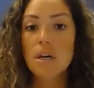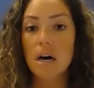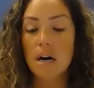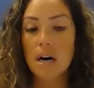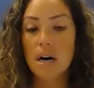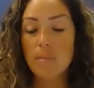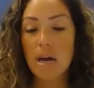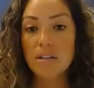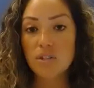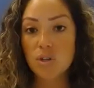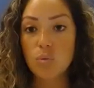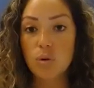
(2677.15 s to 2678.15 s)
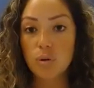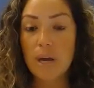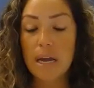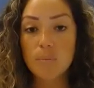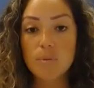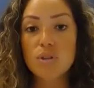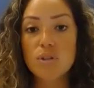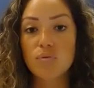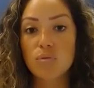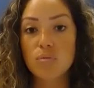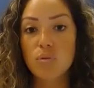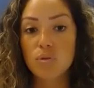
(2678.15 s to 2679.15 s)
And so we're able to
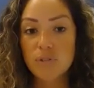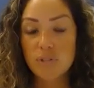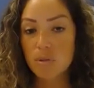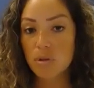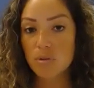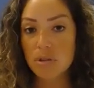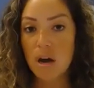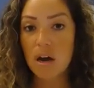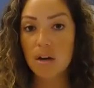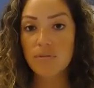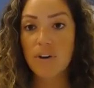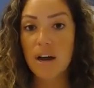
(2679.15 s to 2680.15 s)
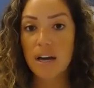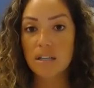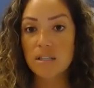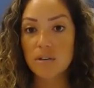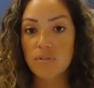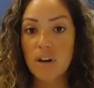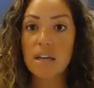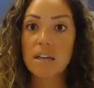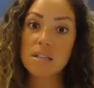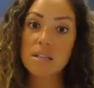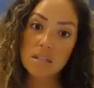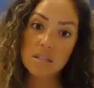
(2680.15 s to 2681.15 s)
remove some of those confines of like,
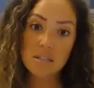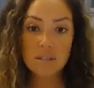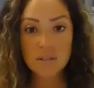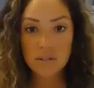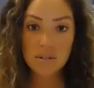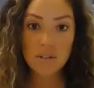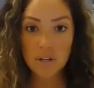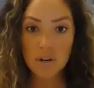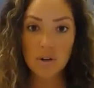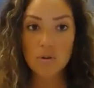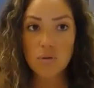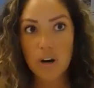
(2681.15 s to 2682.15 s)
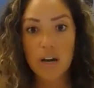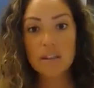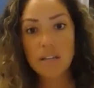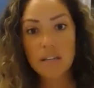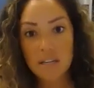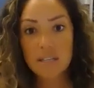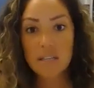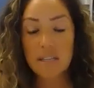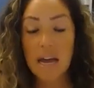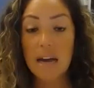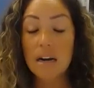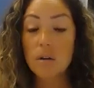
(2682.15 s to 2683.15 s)
is this, grant this and
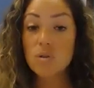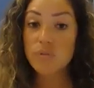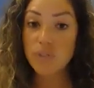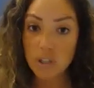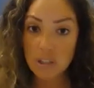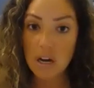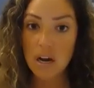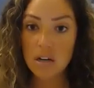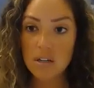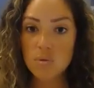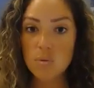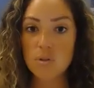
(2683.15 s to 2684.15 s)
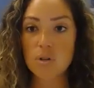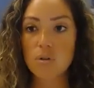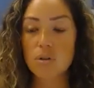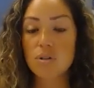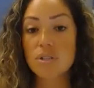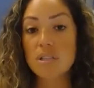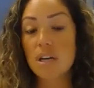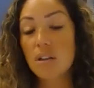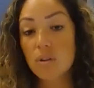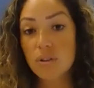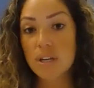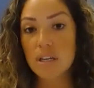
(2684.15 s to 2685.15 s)
that. And I was very honest with donors. The
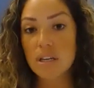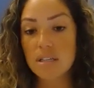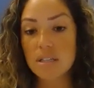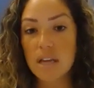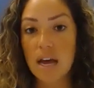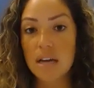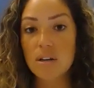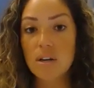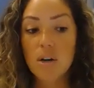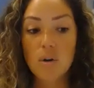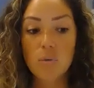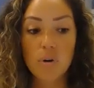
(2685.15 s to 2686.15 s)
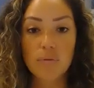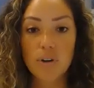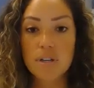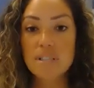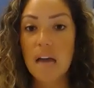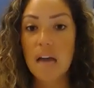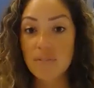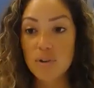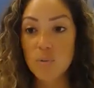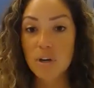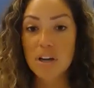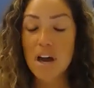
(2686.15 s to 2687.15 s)
other thing is that we're very savvy
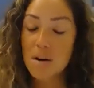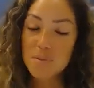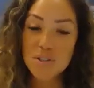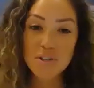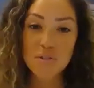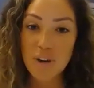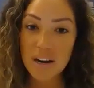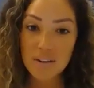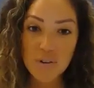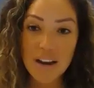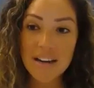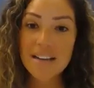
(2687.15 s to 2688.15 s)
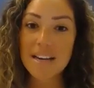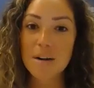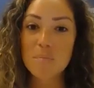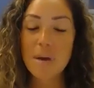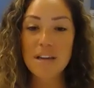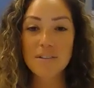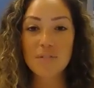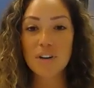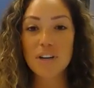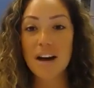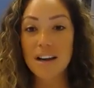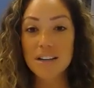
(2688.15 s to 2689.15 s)
when it comes to grant writing. And I'm being
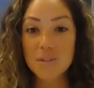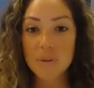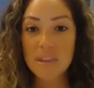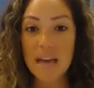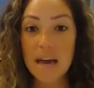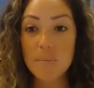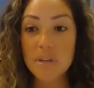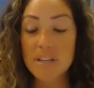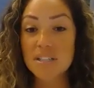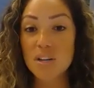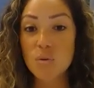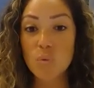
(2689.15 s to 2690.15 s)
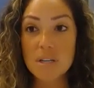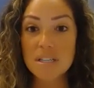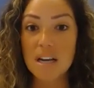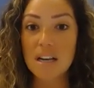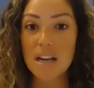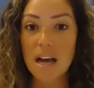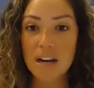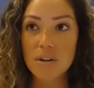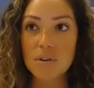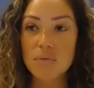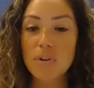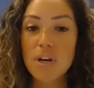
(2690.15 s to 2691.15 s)
very honest with that because there wasn't a lot
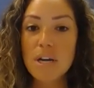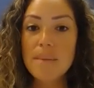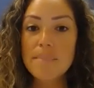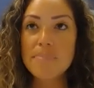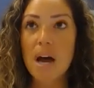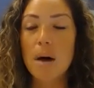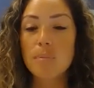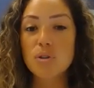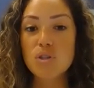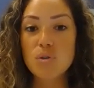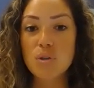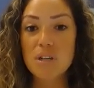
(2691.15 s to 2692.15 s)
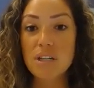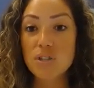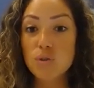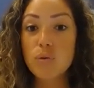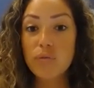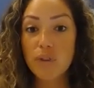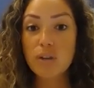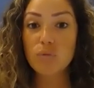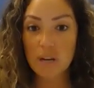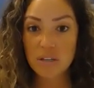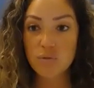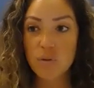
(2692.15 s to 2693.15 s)
of opportunity to
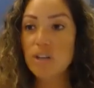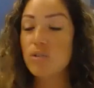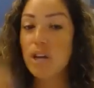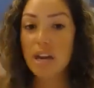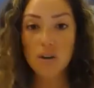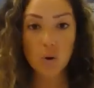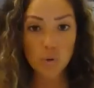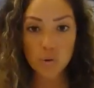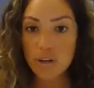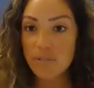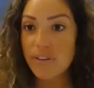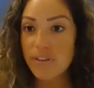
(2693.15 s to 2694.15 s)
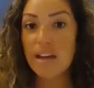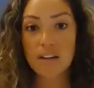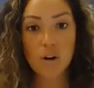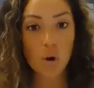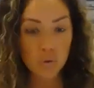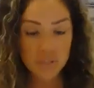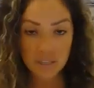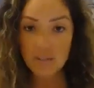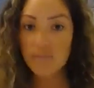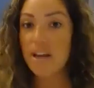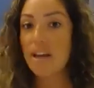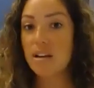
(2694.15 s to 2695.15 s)
fundraise, right? You can't go to an event and host an
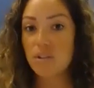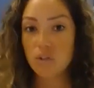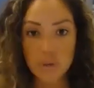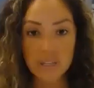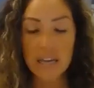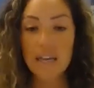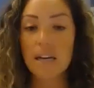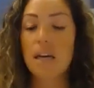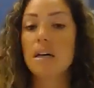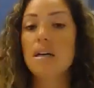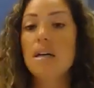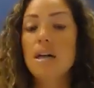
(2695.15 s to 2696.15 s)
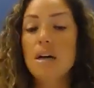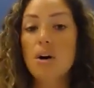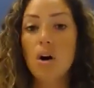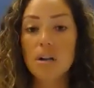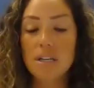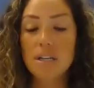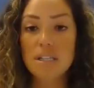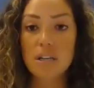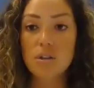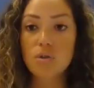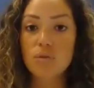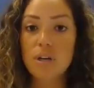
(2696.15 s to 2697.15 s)
event and do a gala, all these
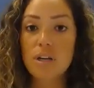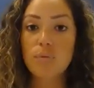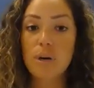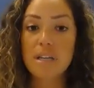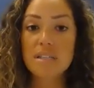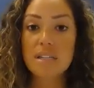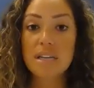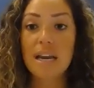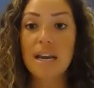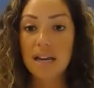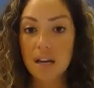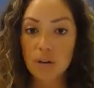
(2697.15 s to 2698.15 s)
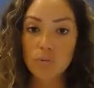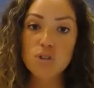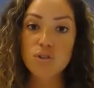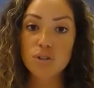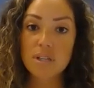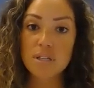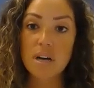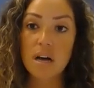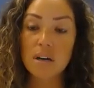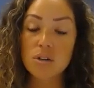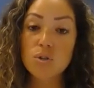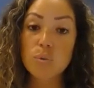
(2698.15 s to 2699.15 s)
other creative ways to get like unrestricted
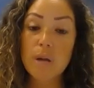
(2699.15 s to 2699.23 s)
dollars.